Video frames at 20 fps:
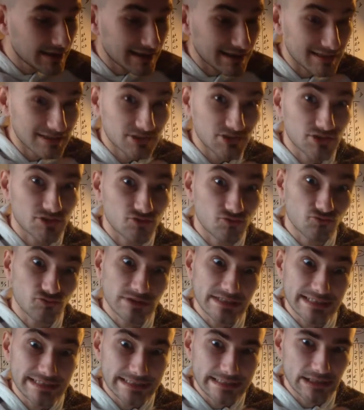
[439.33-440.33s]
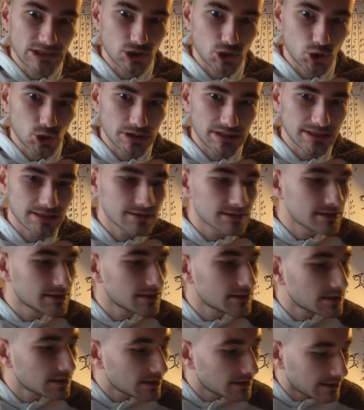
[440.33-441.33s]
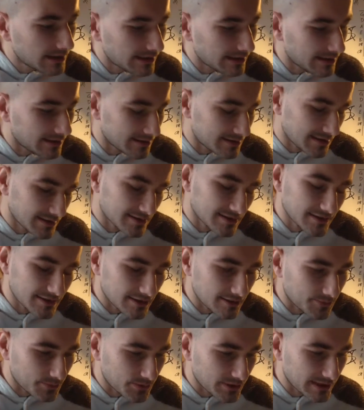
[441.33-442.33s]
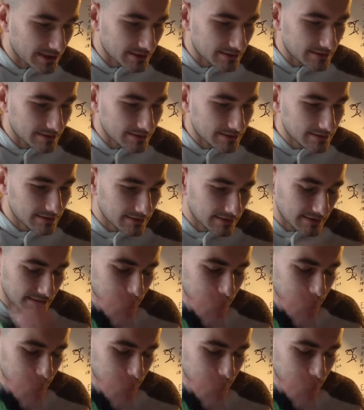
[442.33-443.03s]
And it's just really annoying, and it takes a lot of practice.